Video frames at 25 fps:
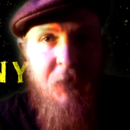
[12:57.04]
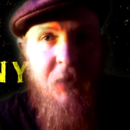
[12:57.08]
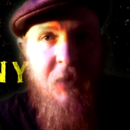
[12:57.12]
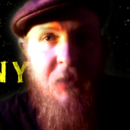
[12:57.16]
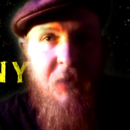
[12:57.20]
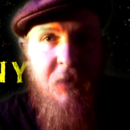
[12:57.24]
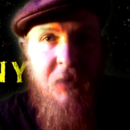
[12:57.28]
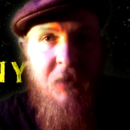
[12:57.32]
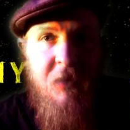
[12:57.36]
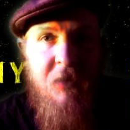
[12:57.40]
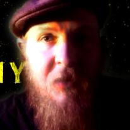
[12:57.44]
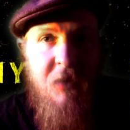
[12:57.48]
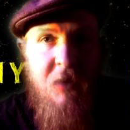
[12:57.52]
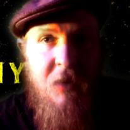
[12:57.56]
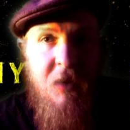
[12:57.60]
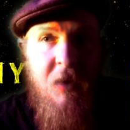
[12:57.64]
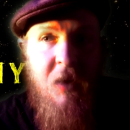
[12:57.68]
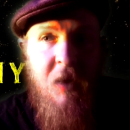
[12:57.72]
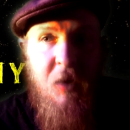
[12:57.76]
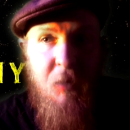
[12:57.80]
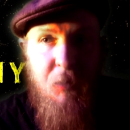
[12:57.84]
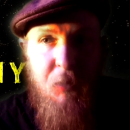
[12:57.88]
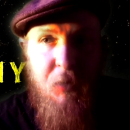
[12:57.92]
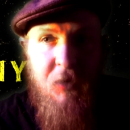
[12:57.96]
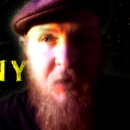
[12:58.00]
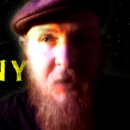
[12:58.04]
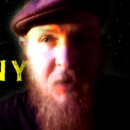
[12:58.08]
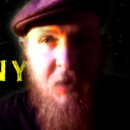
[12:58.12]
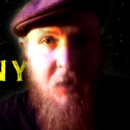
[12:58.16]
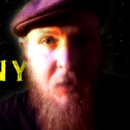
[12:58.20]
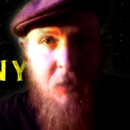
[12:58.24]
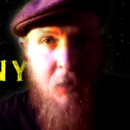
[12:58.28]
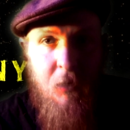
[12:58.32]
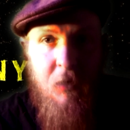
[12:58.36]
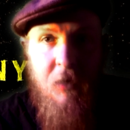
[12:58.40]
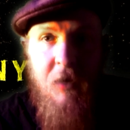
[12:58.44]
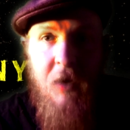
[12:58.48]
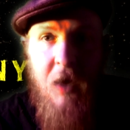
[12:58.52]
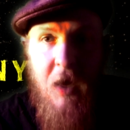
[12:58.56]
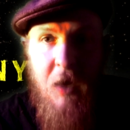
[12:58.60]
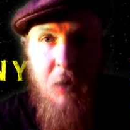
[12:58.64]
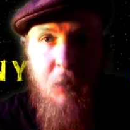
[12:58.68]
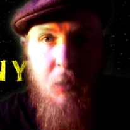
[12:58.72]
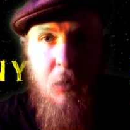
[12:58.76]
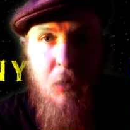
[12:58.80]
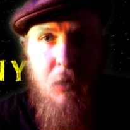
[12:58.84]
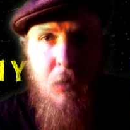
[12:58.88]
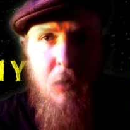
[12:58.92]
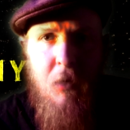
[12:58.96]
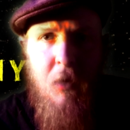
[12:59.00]
to succeed at a particular die
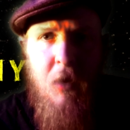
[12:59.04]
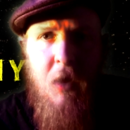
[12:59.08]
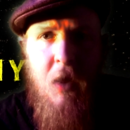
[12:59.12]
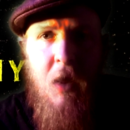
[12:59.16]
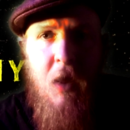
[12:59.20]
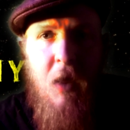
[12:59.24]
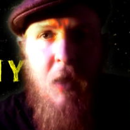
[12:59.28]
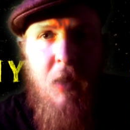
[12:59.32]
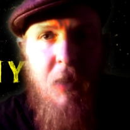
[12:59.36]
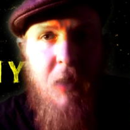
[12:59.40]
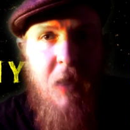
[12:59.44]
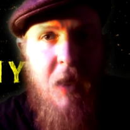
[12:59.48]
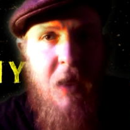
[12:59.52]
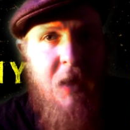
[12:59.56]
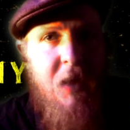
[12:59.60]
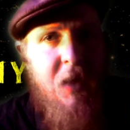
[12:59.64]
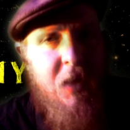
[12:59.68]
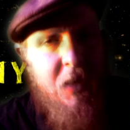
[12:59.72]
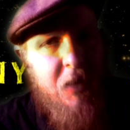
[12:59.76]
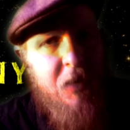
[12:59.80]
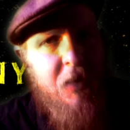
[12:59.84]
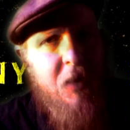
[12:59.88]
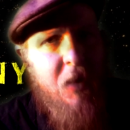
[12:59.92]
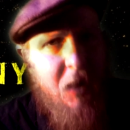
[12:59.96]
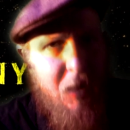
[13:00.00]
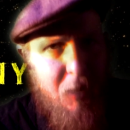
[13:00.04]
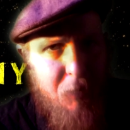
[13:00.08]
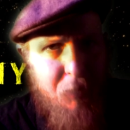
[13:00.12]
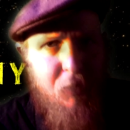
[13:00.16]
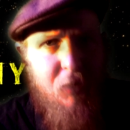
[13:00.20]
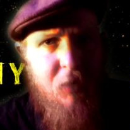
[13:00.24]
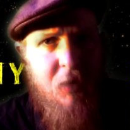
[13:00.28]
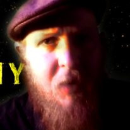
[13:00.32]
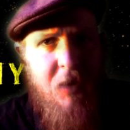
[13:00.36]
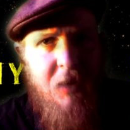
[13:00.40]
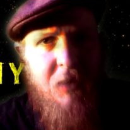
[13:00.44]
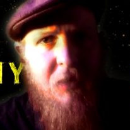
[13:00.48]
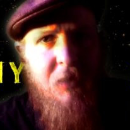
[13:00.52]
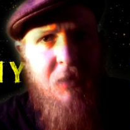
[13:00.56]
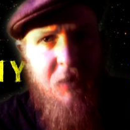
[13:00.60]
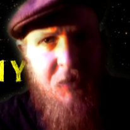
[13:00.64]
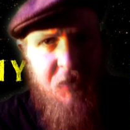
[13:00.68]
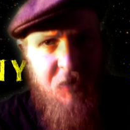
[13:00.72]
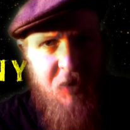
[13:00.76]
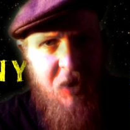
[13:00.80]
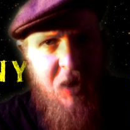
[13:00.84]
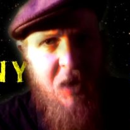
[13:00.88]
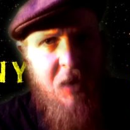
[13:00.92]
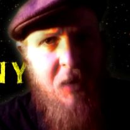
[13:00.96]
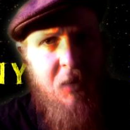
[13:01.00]
roll, they can upgrade the
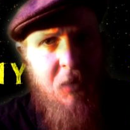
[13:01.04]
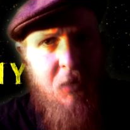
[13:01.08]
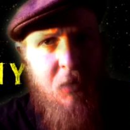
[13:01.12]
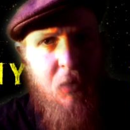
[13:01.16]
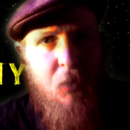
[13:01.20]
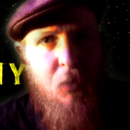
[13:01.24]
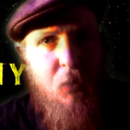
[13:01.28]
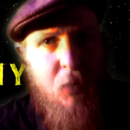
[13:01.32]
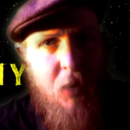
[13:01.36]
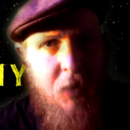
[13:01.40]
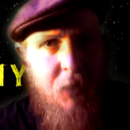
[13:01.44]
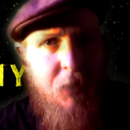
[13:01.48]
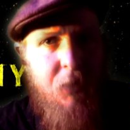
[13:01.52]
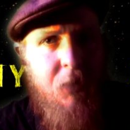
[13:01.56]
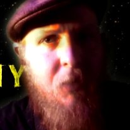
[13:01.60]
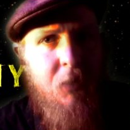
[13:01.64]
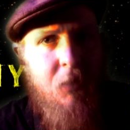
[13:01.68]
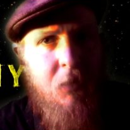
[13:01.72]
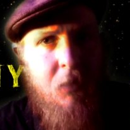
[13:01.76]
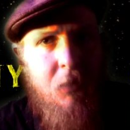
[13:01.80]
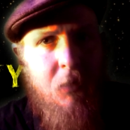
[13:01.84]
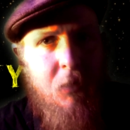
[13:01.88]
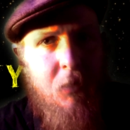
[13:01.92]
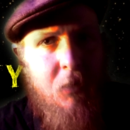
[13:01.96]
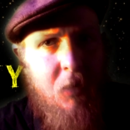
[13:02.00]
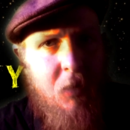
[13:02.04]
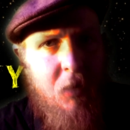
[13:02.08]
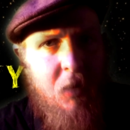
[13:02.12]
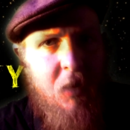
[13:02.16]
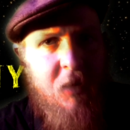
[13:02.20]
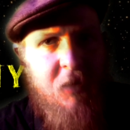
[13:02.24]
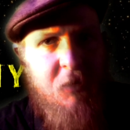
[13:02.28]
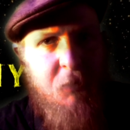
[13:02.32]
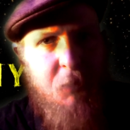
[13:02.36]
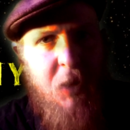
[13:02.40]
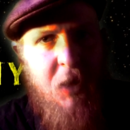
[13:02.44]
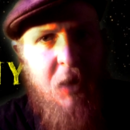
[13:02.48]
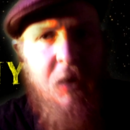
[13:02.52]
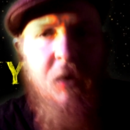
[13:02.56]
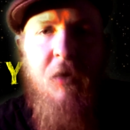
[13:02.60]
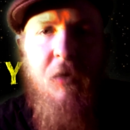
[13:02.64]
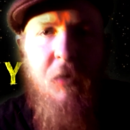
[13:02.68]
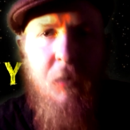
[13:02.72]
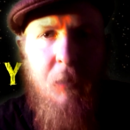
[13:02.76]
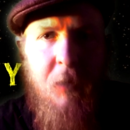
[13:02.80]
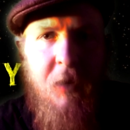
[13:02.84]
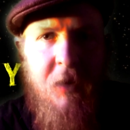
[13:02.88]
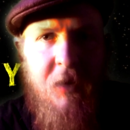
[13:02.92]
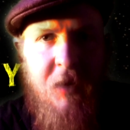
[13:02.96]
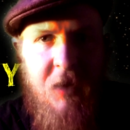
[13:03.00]
check with a spend
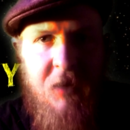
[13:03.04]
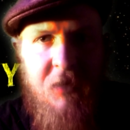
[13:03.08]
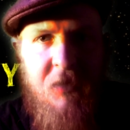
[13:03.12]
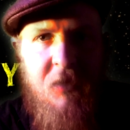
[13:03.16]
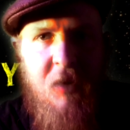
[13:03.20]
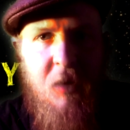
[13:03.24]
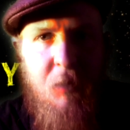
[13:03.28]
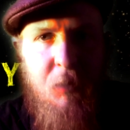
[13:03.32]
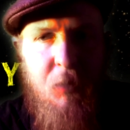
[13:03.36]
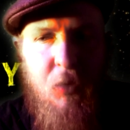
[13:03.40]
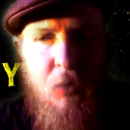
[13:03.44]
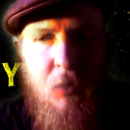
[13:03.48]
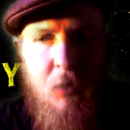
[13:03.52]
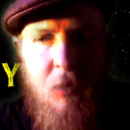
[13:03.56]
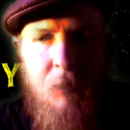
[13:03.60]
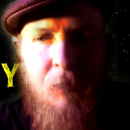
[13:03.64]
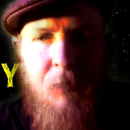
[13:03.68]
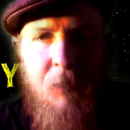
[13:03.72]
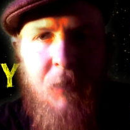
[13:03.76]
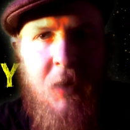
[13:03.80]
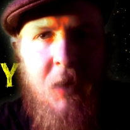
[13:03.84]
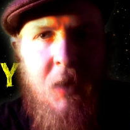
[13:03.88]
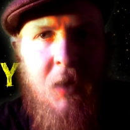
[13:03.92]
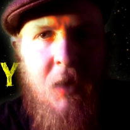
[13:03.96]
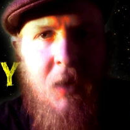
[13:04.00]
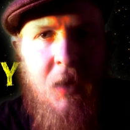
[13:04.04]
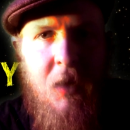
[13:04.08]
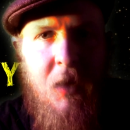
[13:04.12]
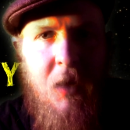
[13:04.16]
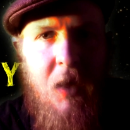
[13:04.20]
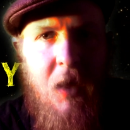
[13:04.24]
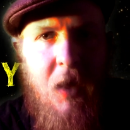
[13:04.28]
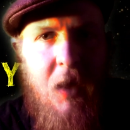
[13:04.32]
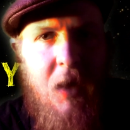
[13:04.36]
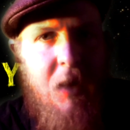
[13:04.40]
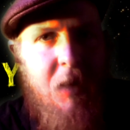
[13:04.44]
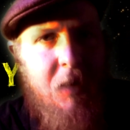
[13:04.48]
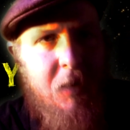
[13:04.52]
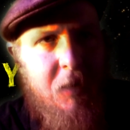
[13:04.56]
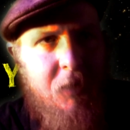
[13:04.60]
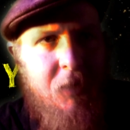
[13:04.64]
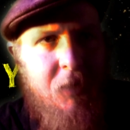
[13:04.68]
from the Destiny Pool. And I